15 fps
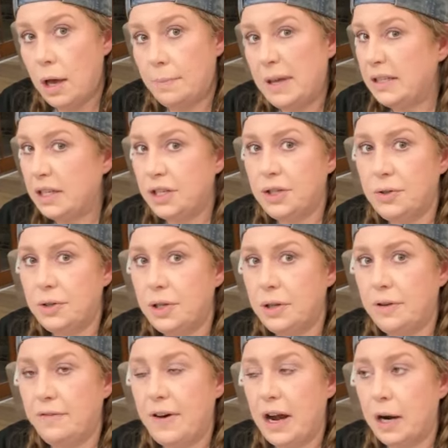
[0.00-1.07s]
They didn't do it to
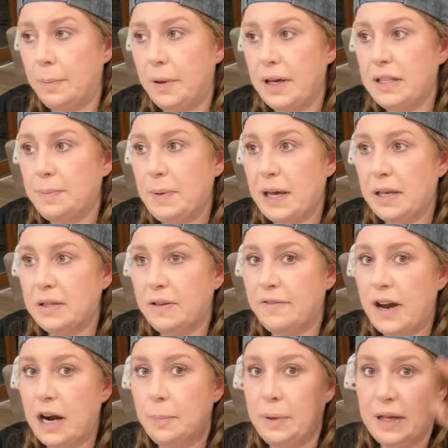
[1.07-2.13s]
the fireplace because the
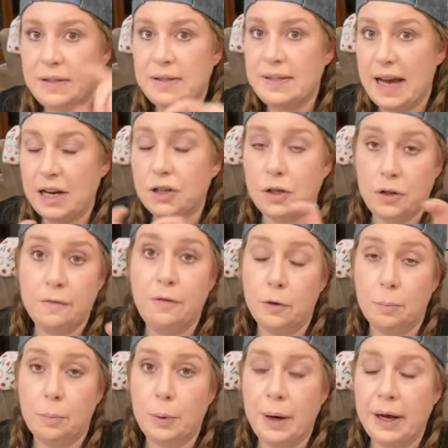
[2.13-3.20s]
fireplace is actually the
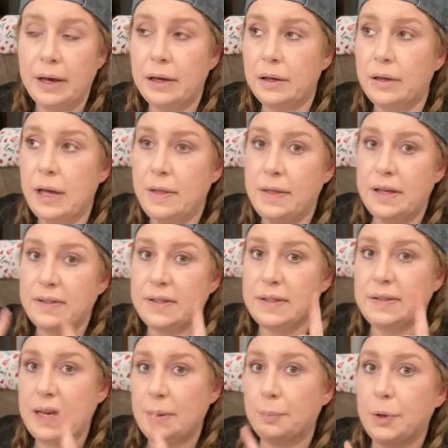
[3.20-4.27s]
full brick. And it's the
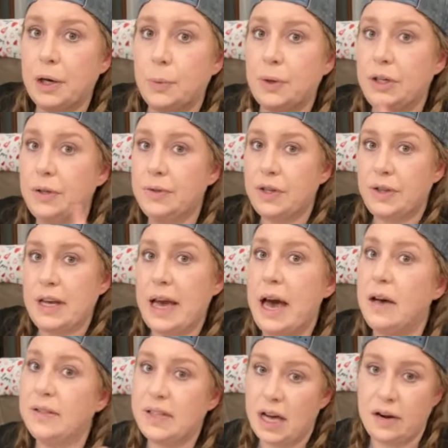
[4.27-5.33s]
same brick we used on the
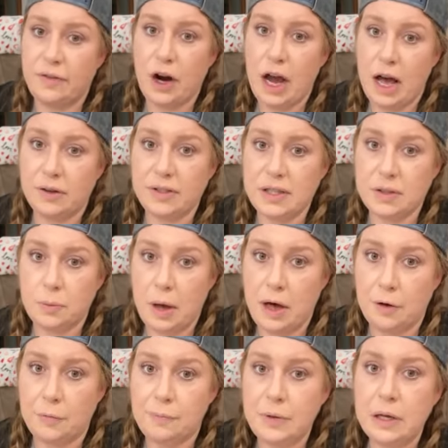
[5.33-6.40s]
outside of our house as
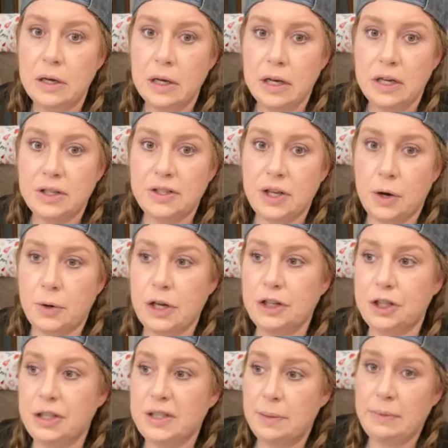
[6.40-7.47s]
well. So
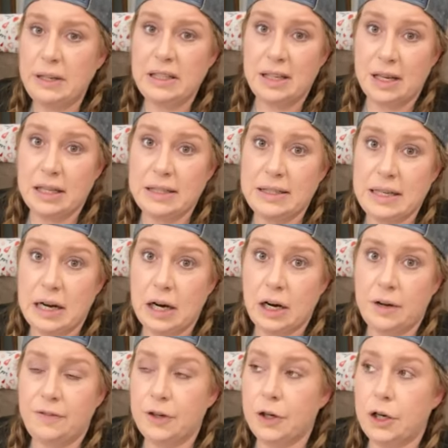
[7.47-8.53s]
it's just something to
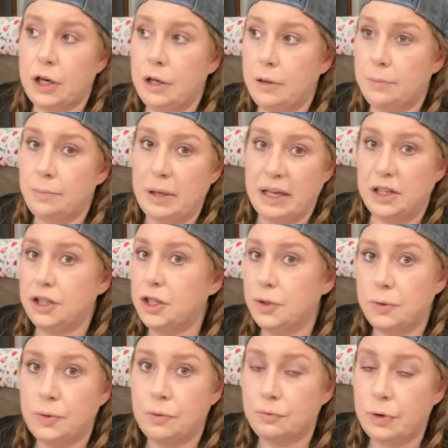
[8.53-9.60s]
consider if you're going to
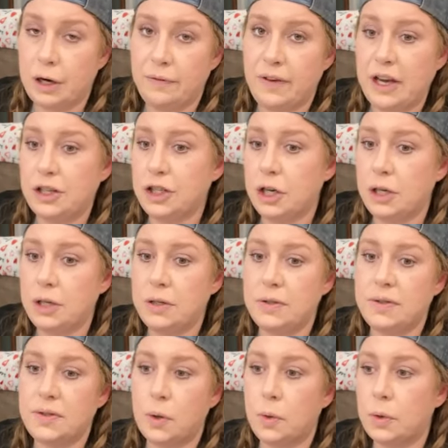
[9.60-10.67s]
do
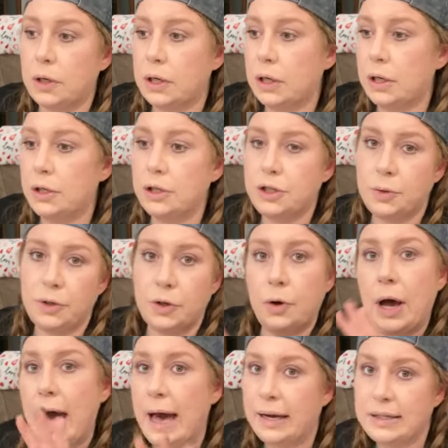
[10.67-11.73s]
renovations or do a
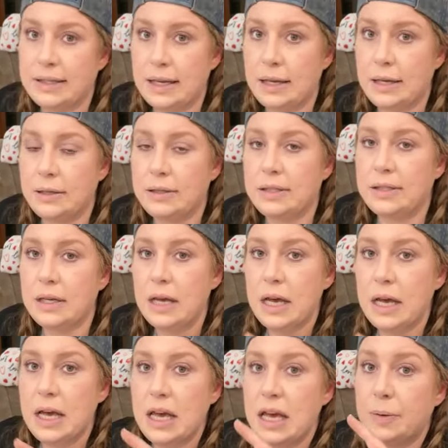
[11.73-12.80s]
little accents.
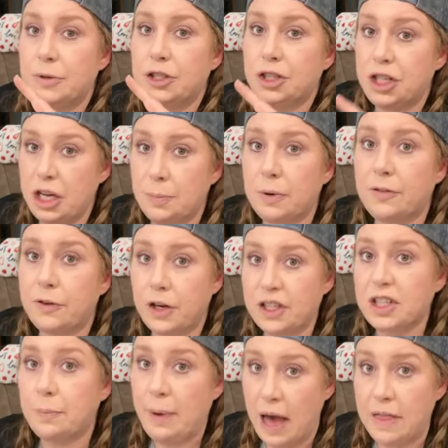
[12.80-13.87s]
It was cheaper for
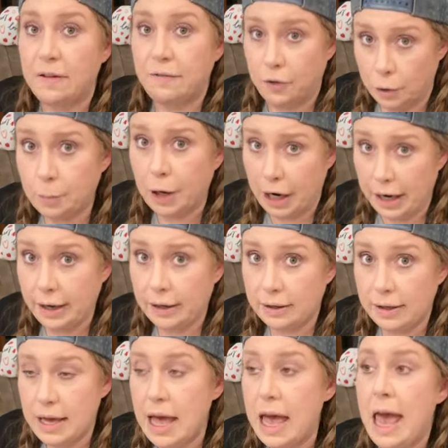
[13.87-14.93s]
us to buy the full brick
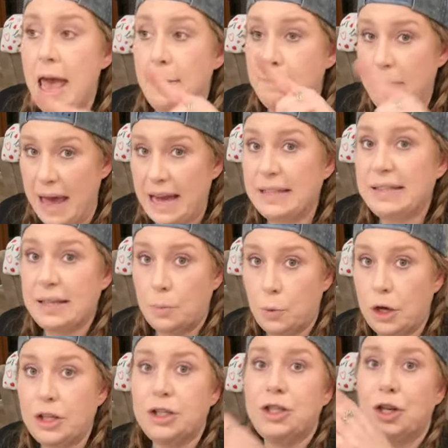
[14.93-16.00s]
and pay
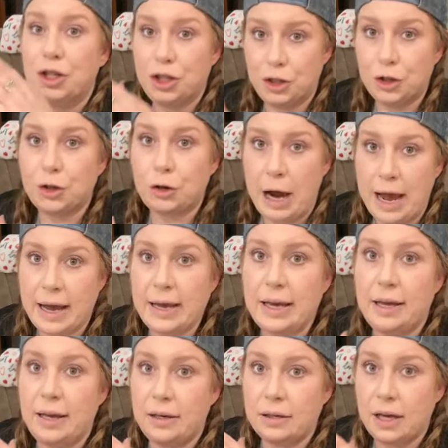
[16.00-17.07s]
someone to crack
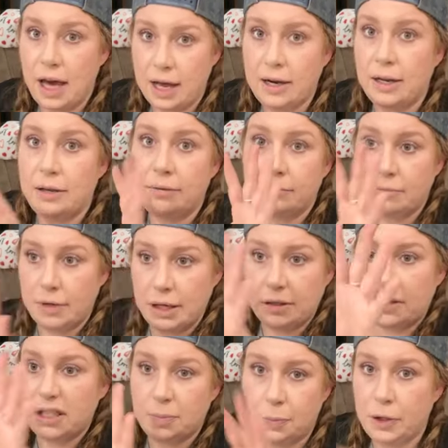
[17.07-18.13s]
it and cut it
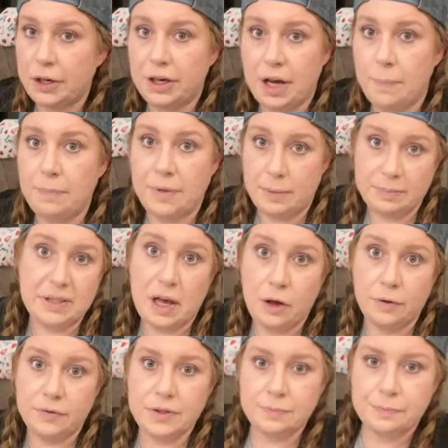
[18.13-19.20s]
and split it up
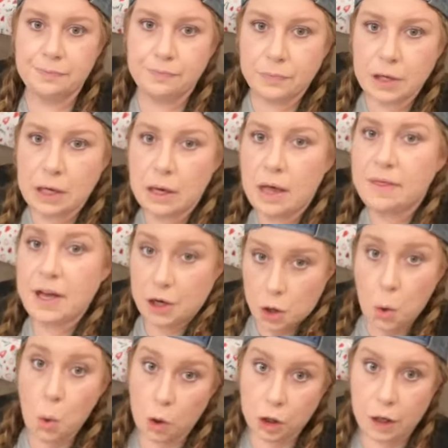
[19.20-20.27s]
themselves than
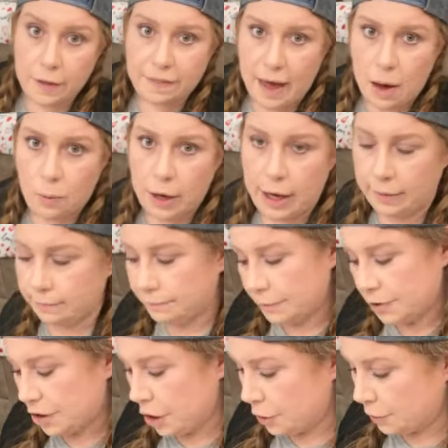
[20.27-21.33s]
to order it that way.
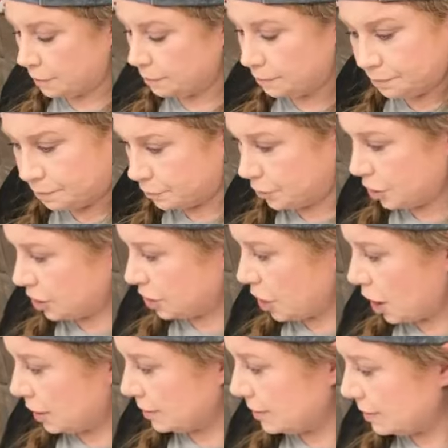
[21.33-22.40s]
So just
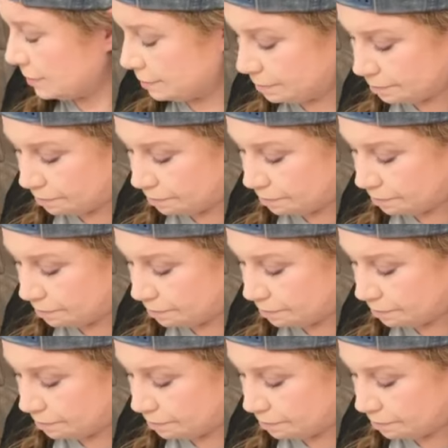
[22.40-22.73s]
thoughts.